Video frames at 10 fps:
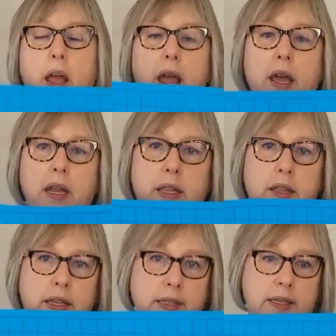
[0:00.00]
and
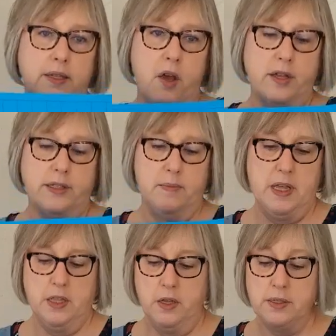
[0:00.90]
this is awesome.
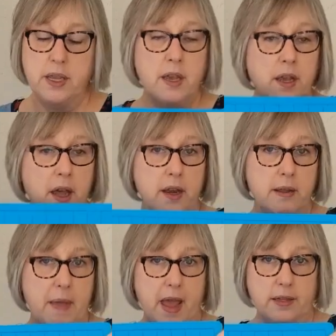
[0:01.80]
It looks like a
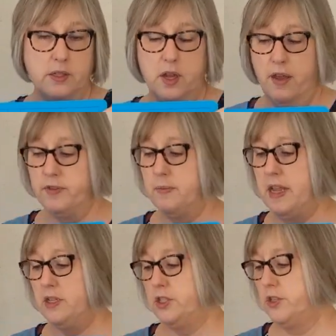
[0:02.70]
cutting mat, so you have to
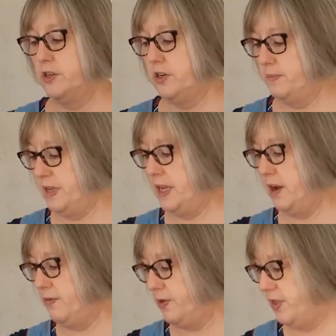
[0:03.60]
make sure, be
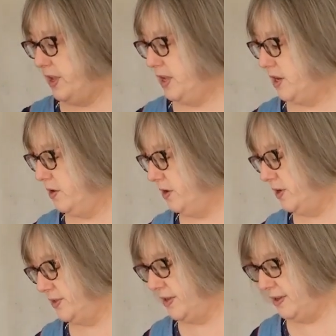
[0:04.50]
careful that you don't
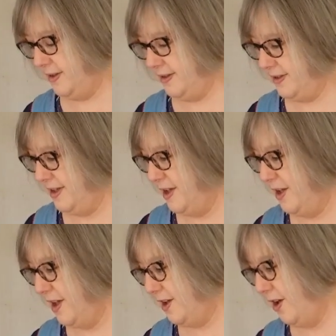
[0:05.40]
use it
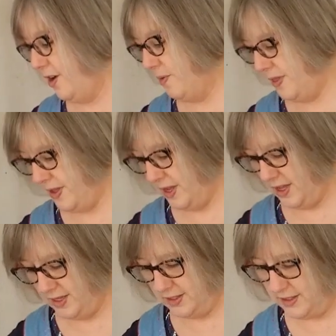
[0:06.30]
a cutter with it,
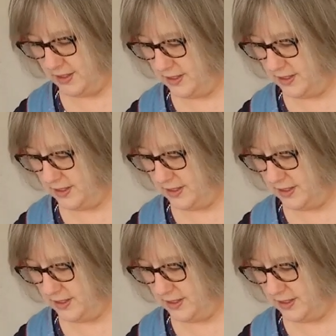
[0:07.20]
because